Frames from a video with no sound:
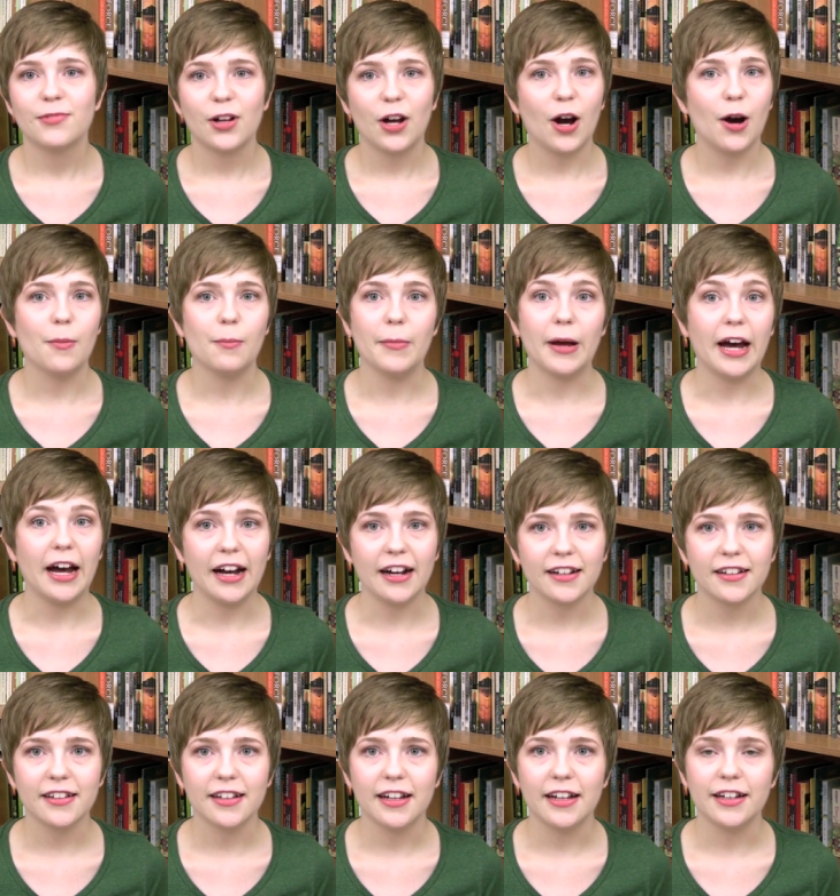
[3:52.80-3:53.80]
come
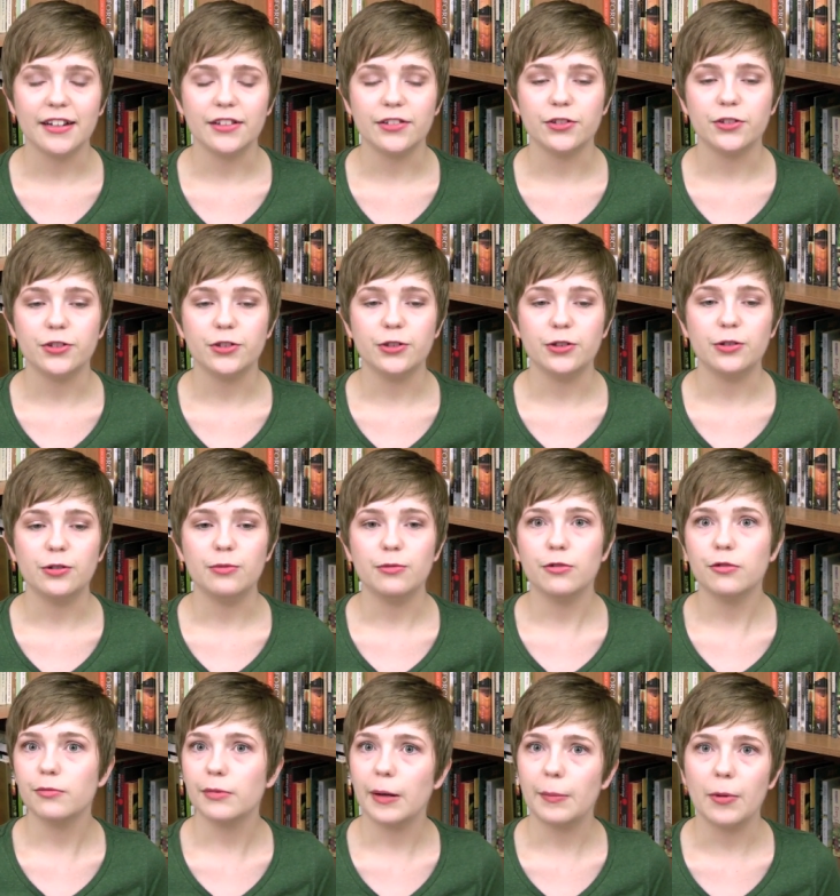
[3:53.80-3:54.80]
back and to
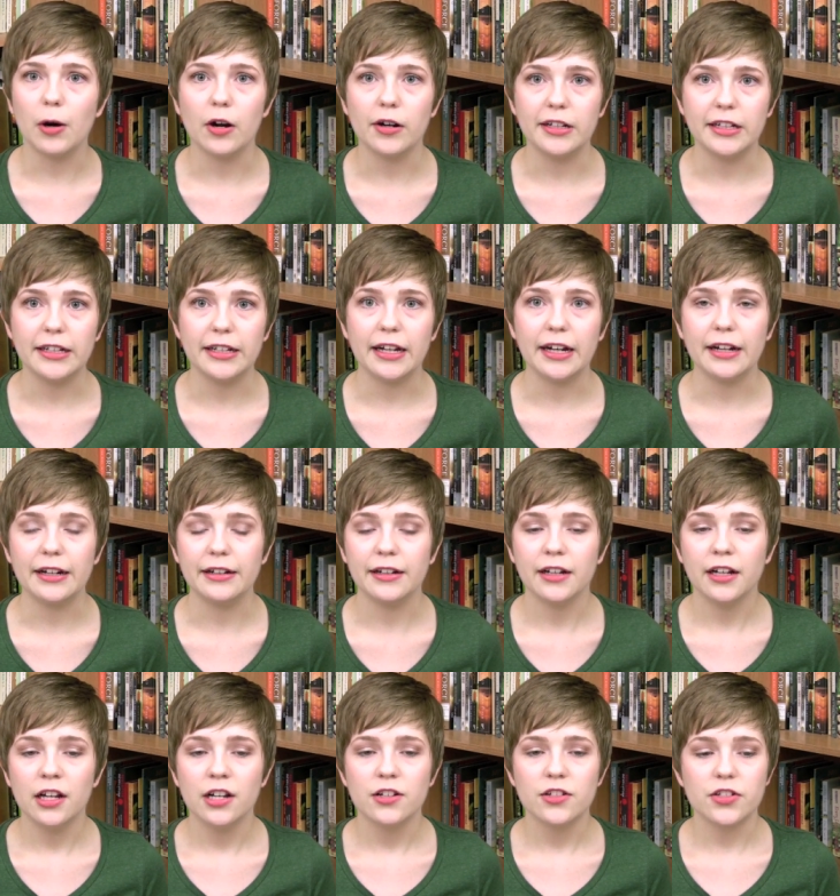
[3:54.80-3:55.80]
move my body again,
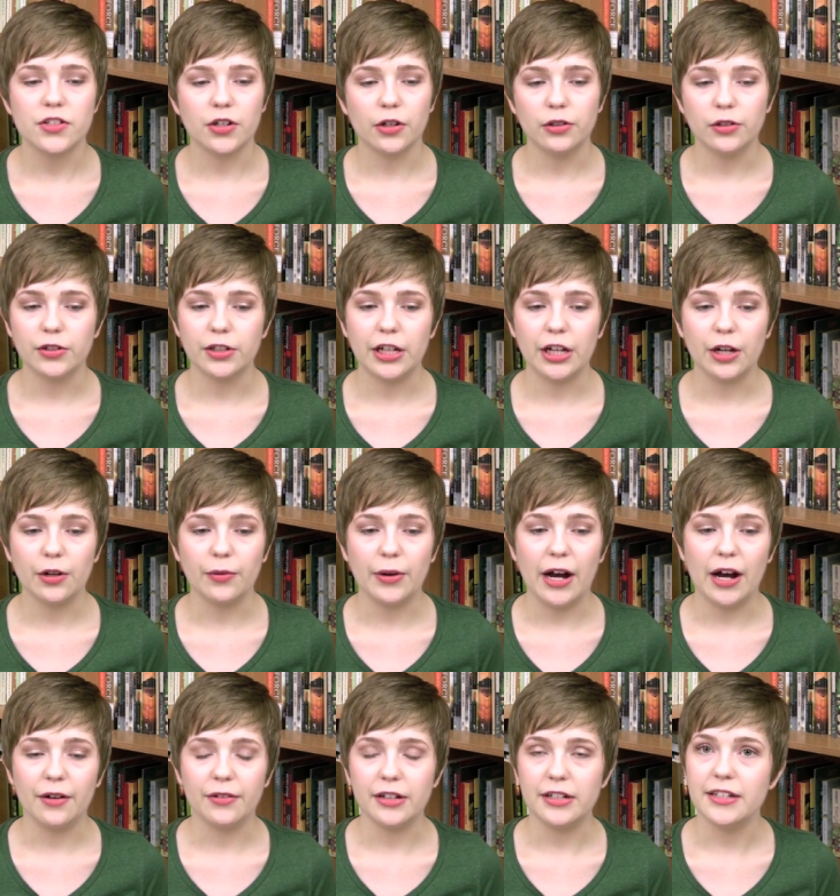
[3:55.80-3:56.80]
to start looking
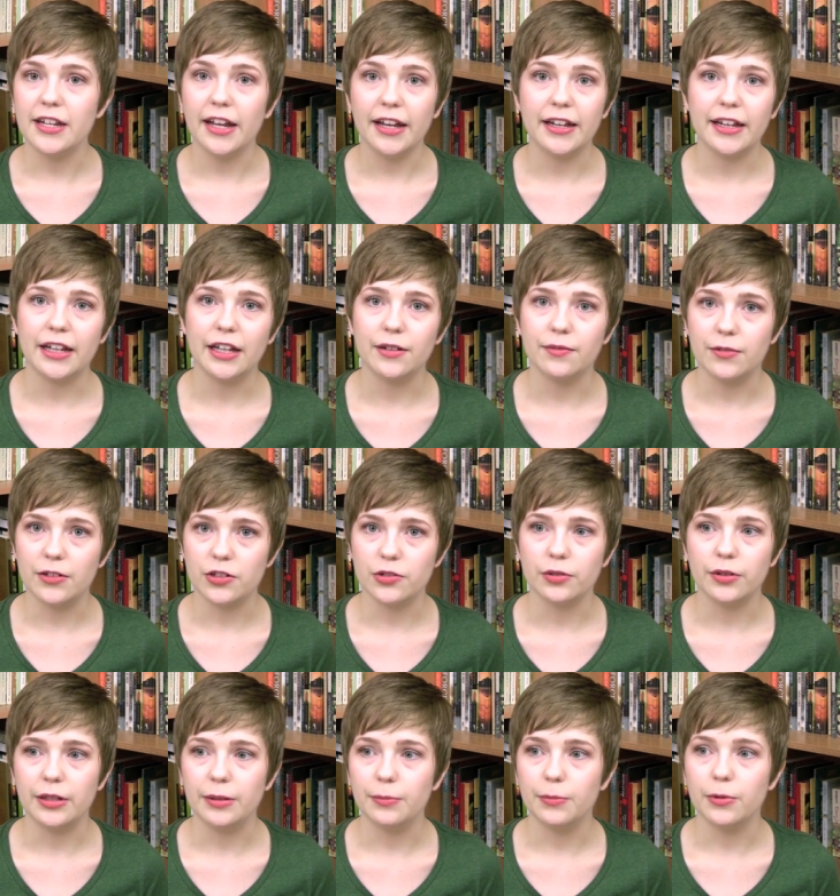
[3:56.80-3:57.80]
around and taking in
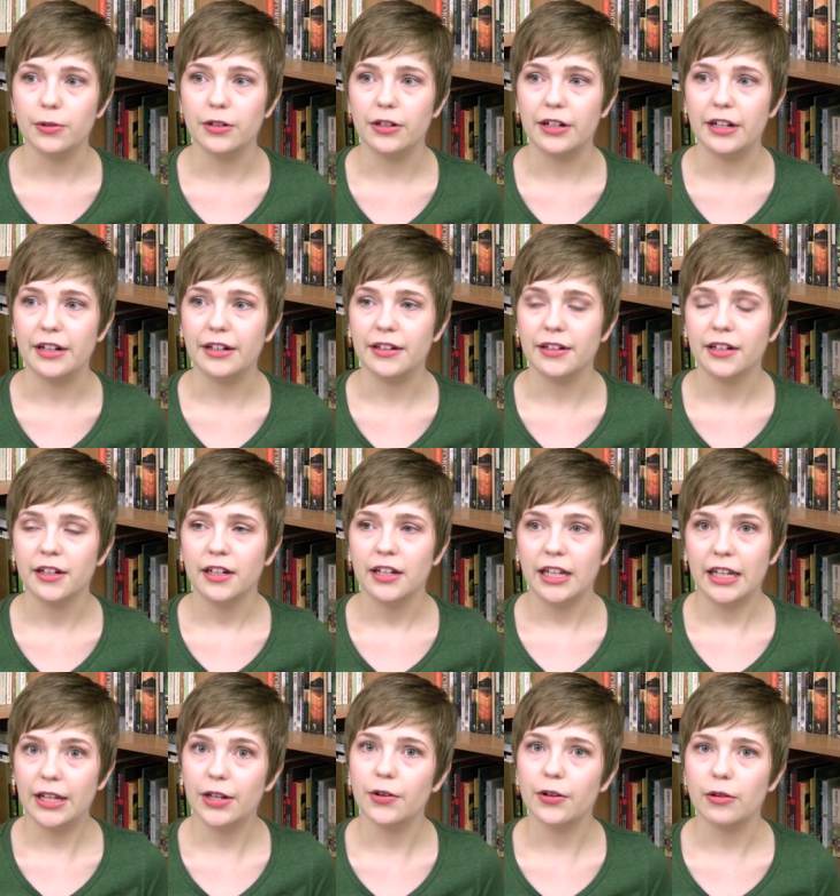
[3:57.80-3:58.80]
visual input and
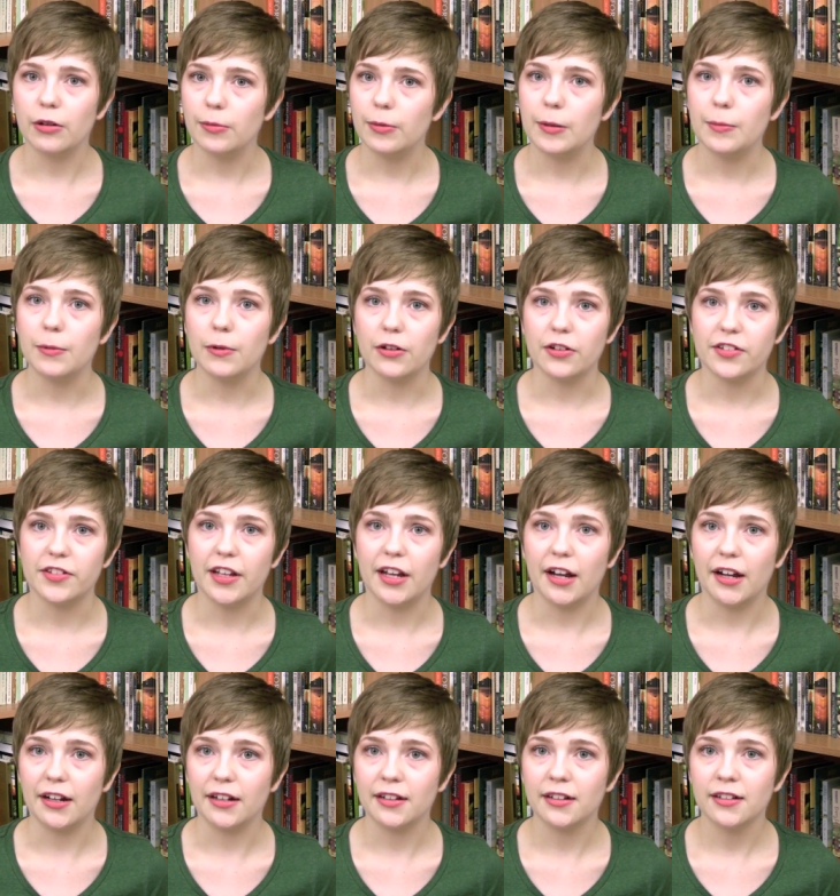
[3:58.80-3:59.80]
hearing what people are
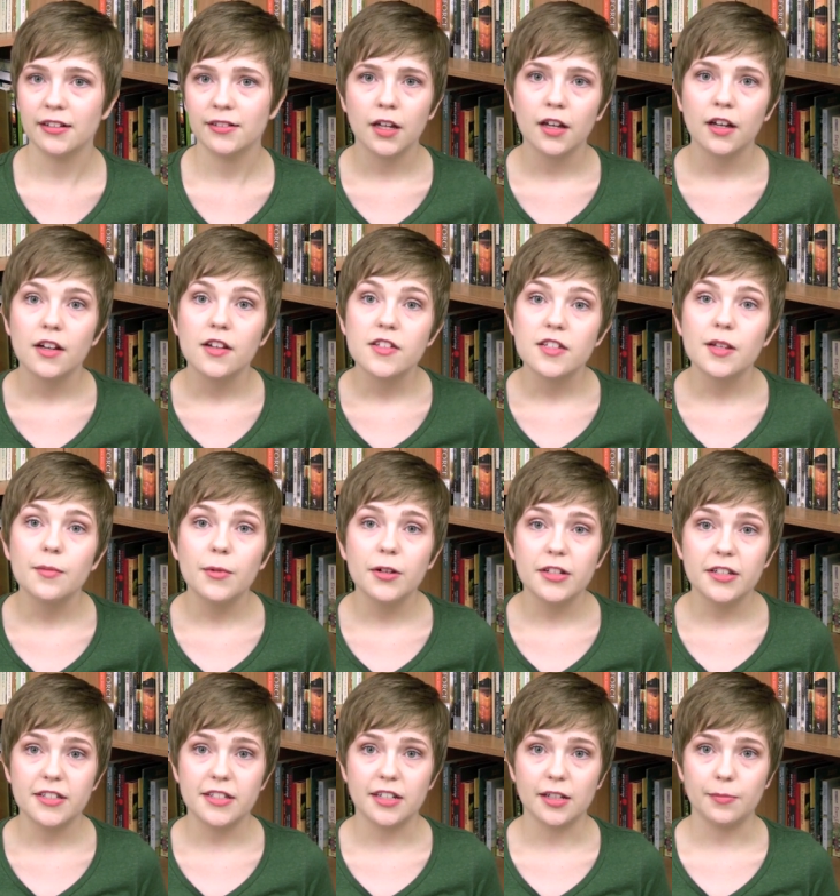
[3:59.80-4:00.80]
saying. Some
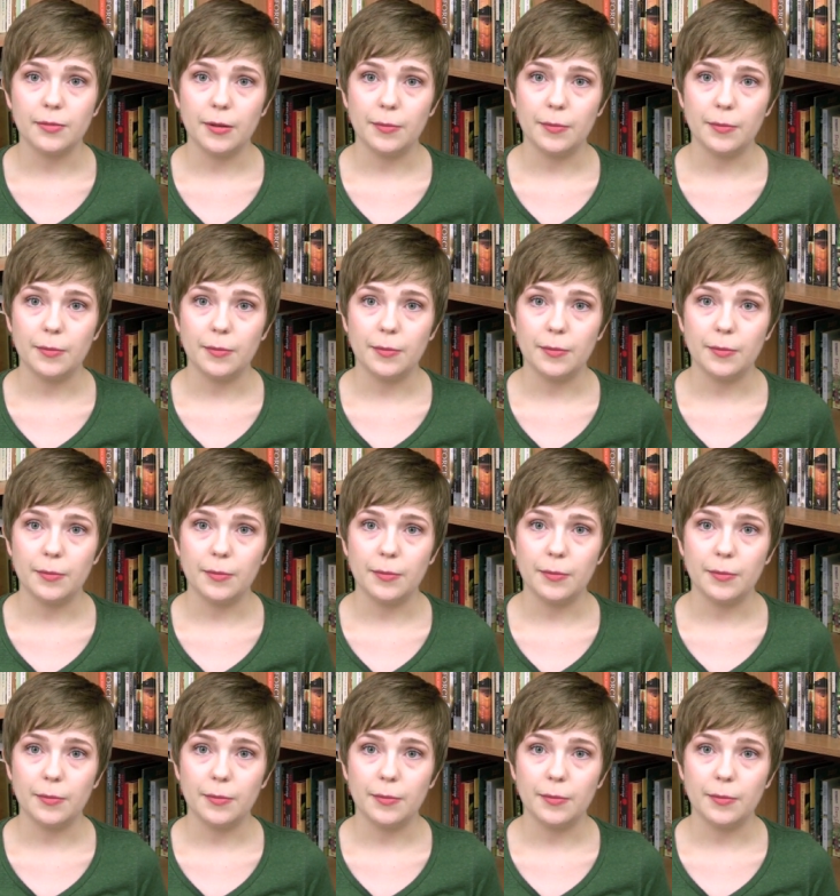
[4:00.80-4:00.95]
autistic